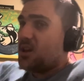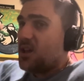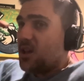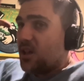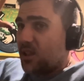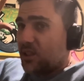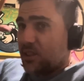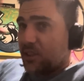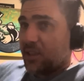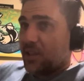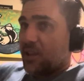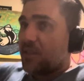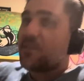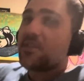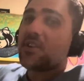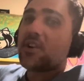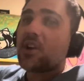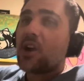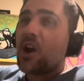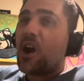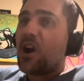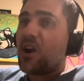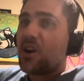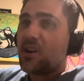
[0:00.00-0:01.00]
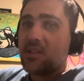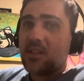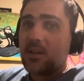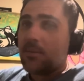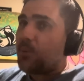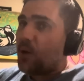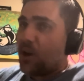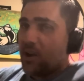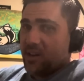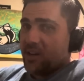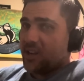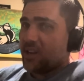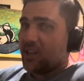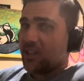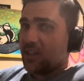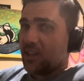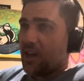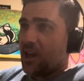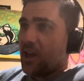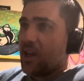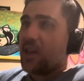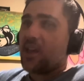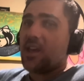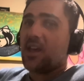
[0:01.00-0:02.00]
Leave your car in the parking
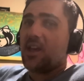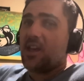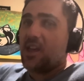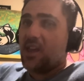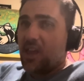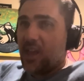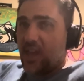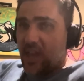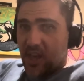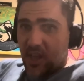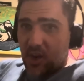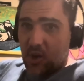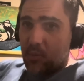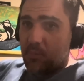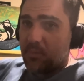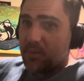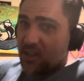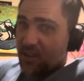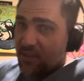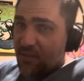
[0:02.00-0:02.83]
lot. It'll be